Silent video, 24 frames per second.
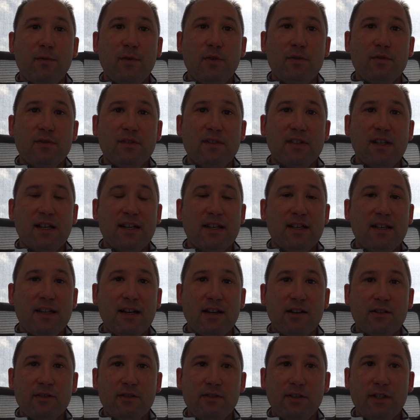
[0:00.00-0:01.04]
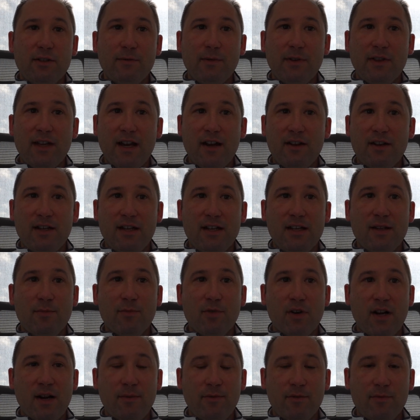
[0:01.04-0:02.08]
wounds secondarily without any
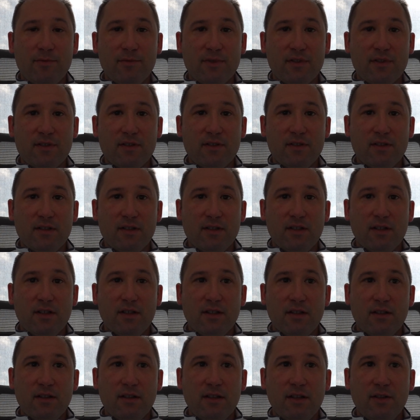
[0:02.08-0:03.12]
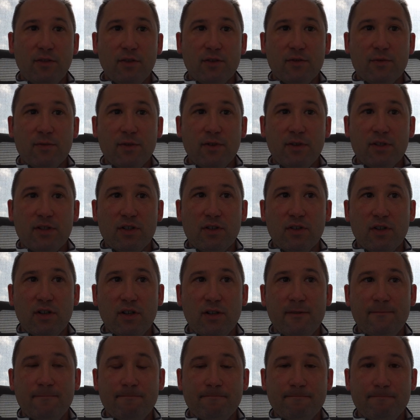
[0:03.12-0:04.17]
problems. They looked really
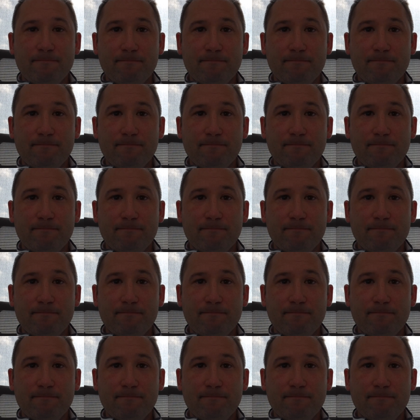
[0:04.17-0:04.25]
good.